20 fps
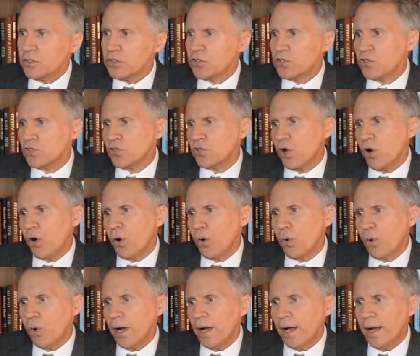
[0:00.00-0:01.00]

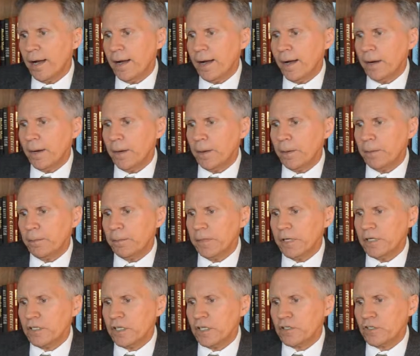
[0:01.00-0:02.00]
So
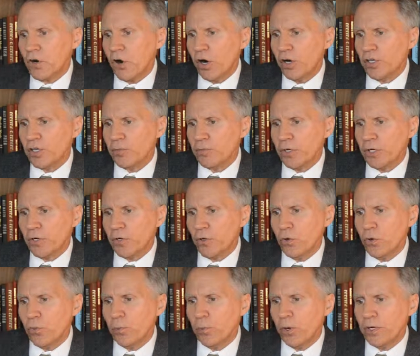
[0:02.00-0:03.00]
it's hard to
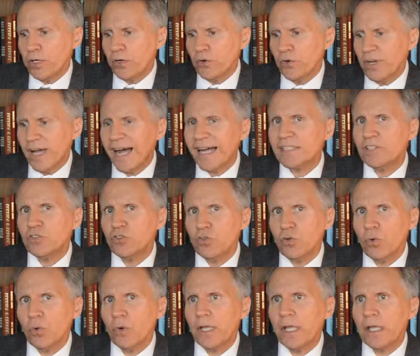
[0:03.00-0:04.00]
recoup when you're not
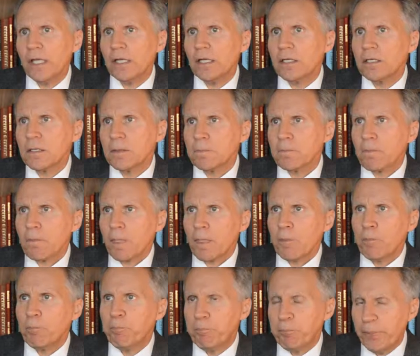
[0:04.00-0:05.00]
doing
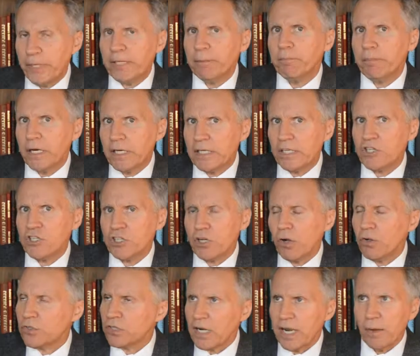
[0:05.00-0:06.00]
big money
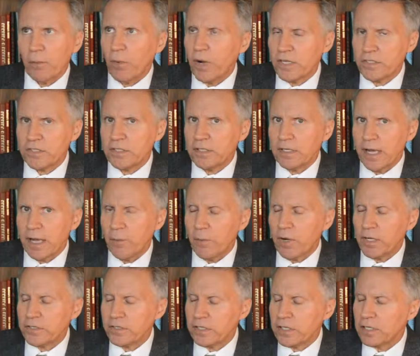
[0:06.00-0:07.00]
shows. And I
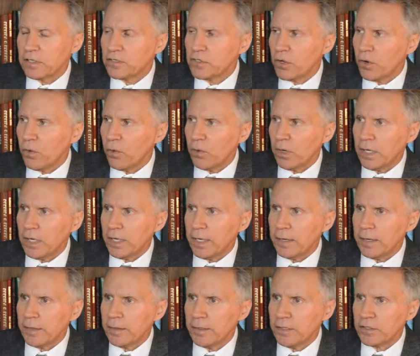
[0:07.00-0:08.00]
wasn't.
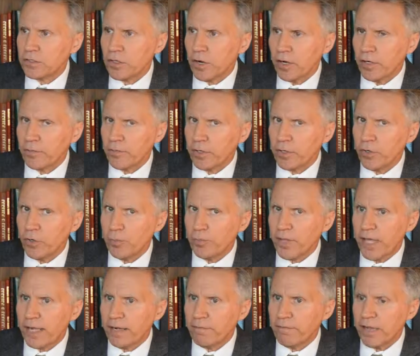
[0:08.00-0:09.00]
So it's hard to recoup
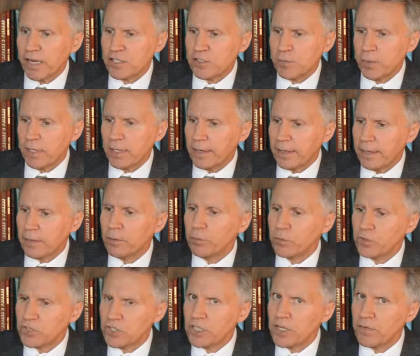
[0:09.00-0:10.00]
that investment. And
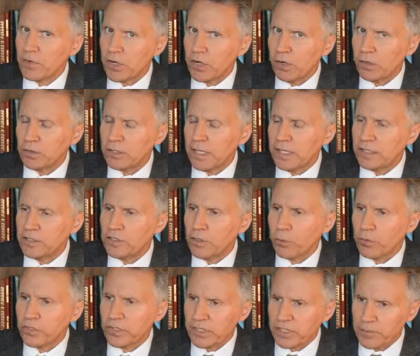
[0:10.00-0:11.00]
it was difficult. And
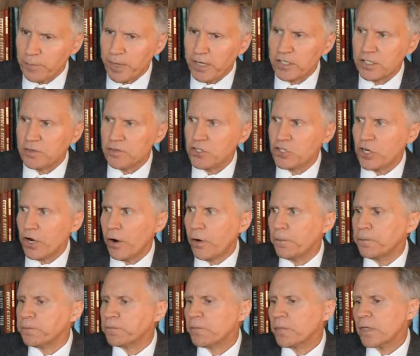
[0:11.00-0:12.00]
so it was an expensive
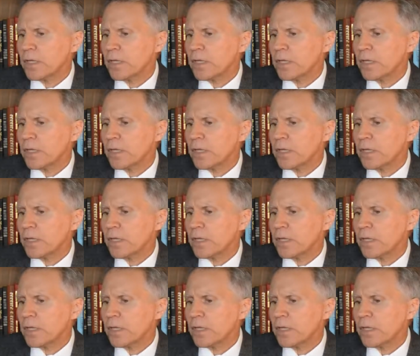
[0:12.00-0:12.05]
show.